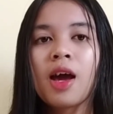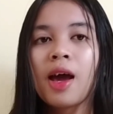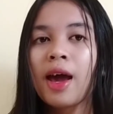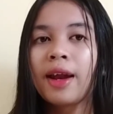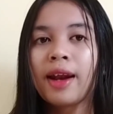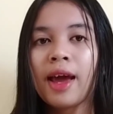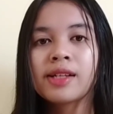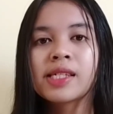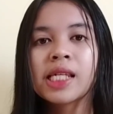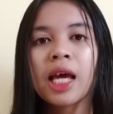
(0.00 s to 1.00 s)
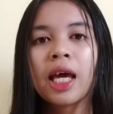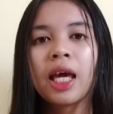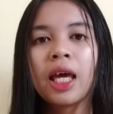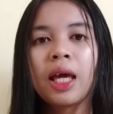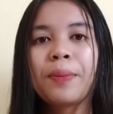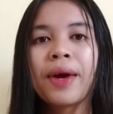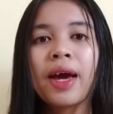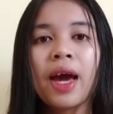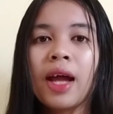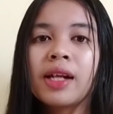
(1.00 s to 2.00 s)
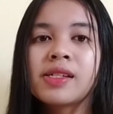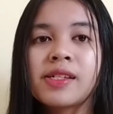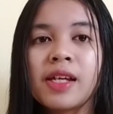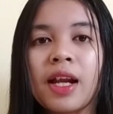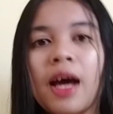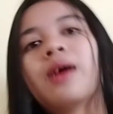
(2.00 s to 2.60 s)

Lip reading: And next, Ibn Sina.